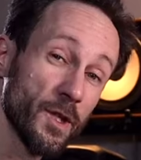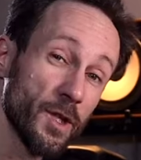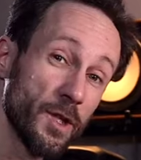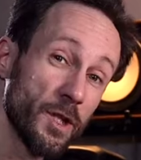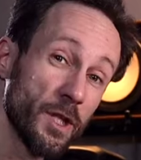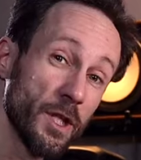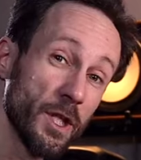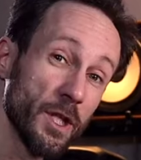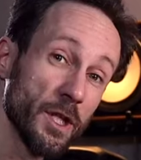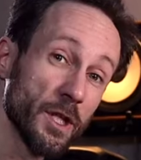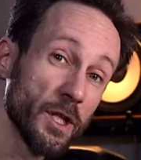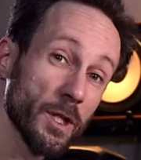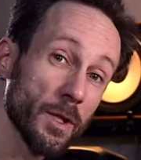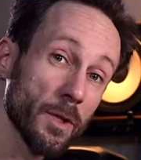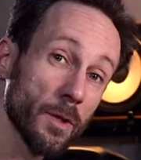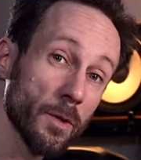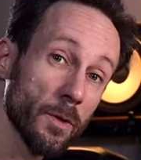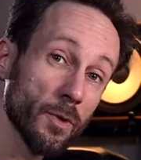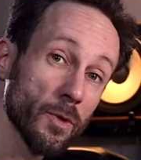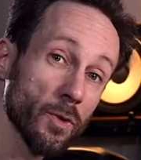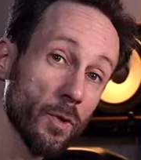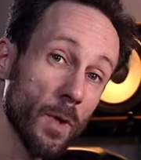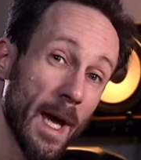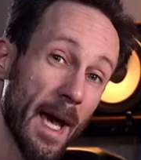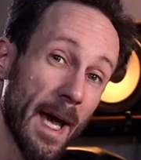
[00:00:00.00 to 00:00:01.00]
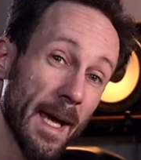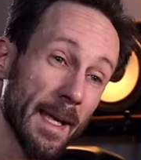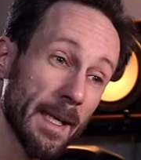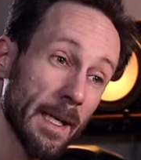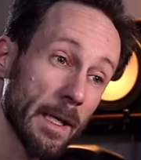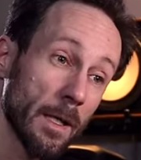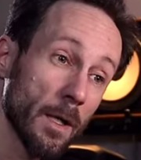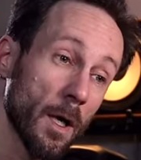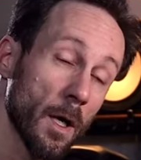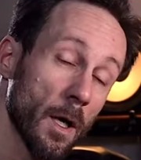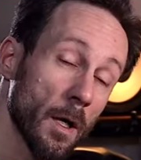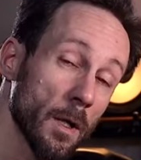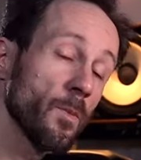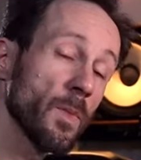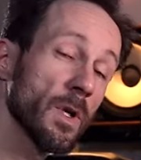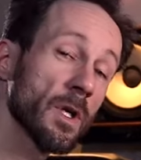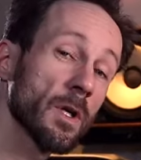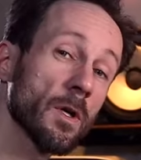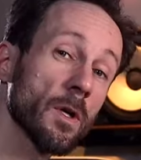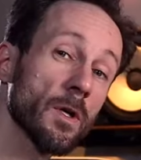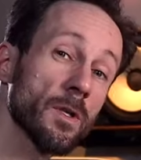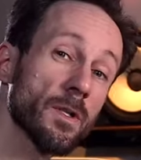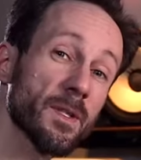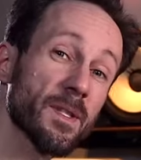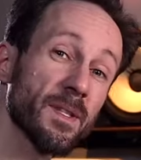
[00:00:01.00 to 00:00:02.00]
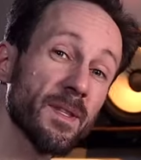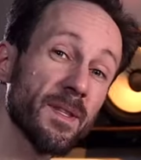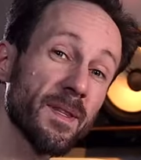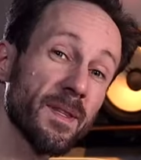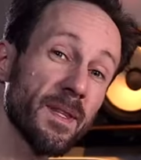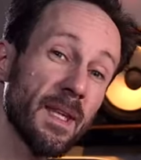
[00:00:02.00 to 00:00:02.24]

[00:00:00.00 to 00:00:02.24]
digital to analog because